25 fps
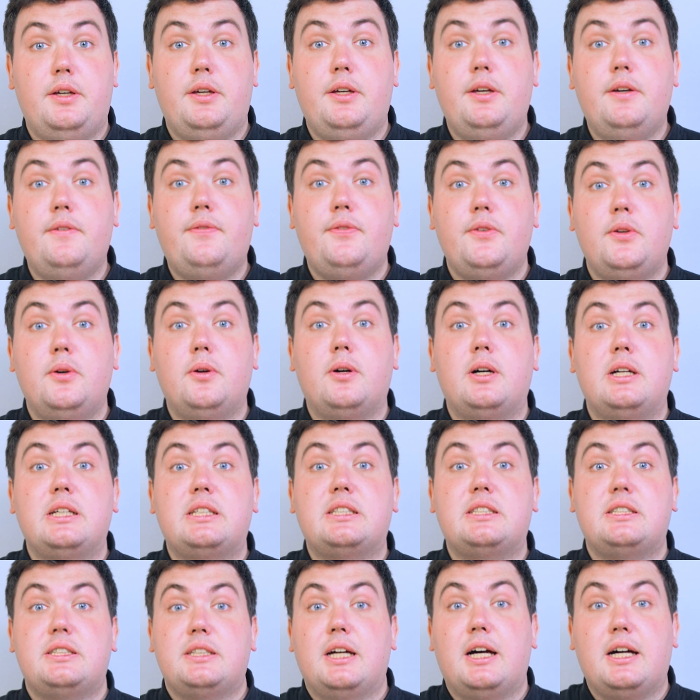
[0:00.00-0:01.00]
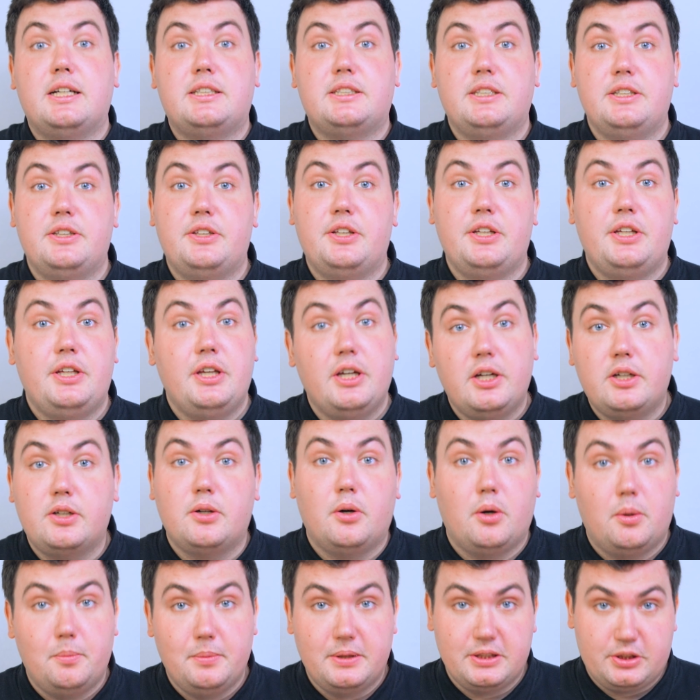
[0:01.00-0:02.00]
If you are starting the
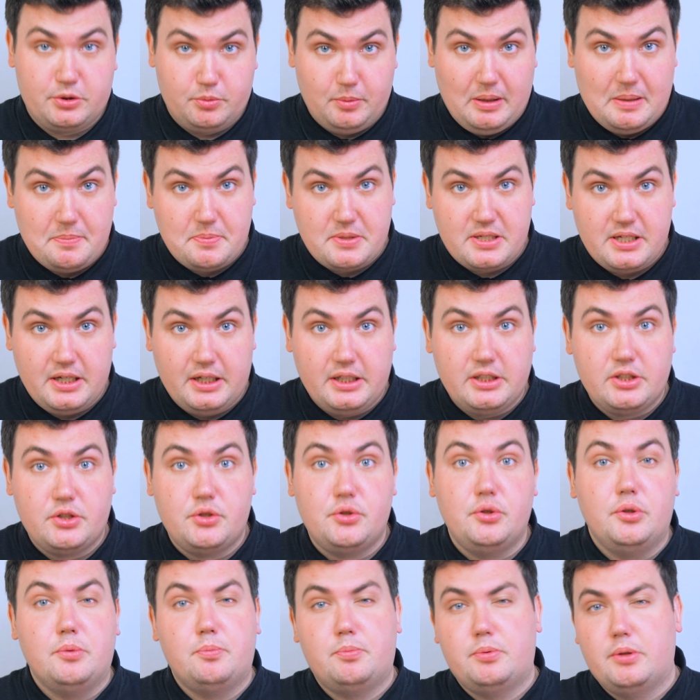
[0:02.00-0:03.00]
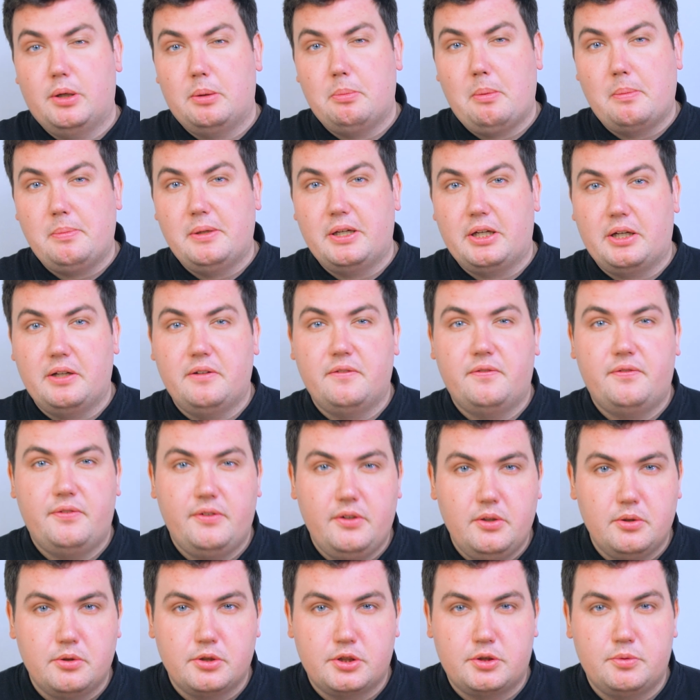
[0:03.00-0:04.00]
e-commerce website, you're probably
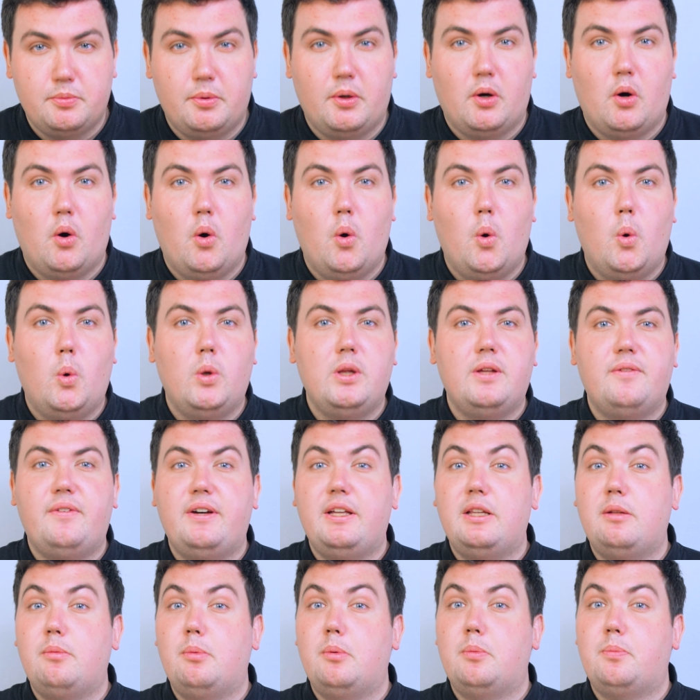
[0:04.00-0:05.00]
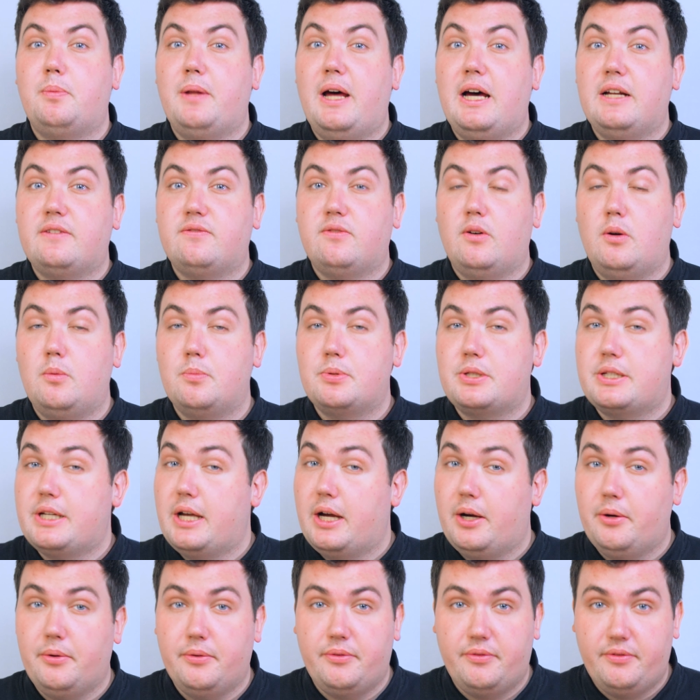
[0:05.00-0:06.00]
confused with all available platforms
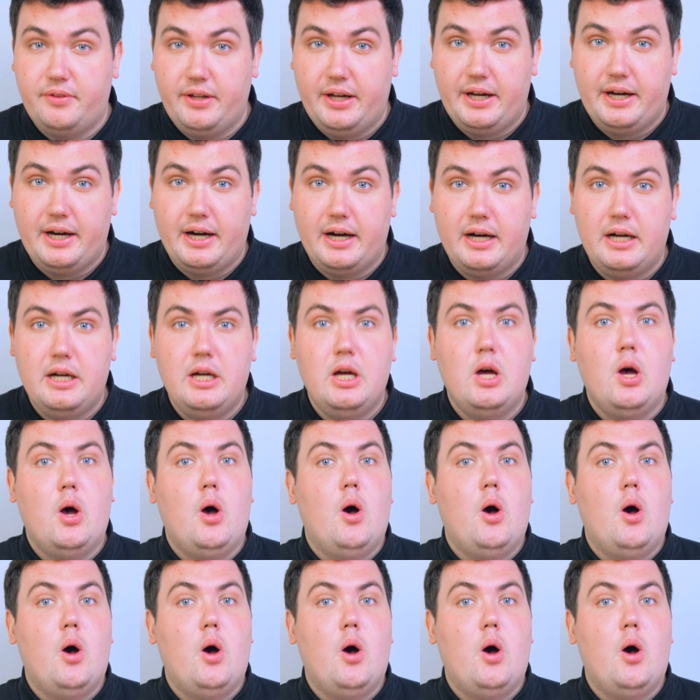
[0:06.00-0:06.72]
out there.